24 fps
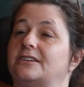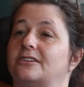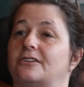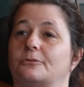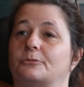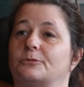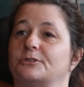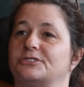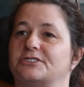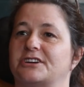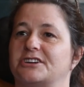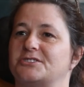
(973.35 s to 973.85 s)
here
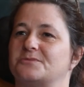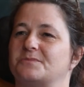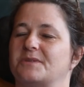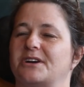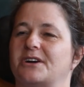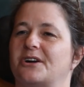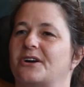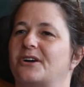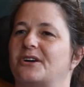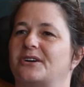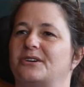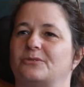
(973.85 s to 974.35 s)
will touch my
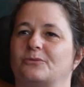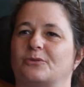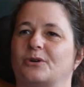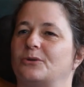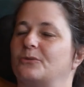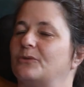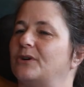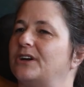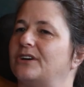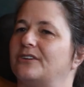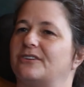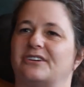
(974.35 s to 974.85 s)
heart in
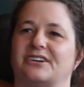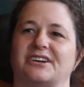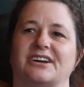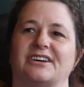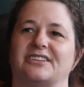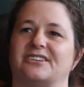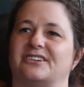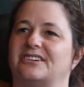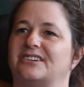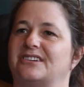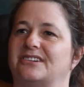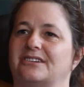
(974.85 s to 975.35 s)
one way or
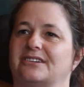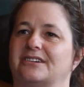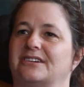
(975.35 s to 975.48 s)
another.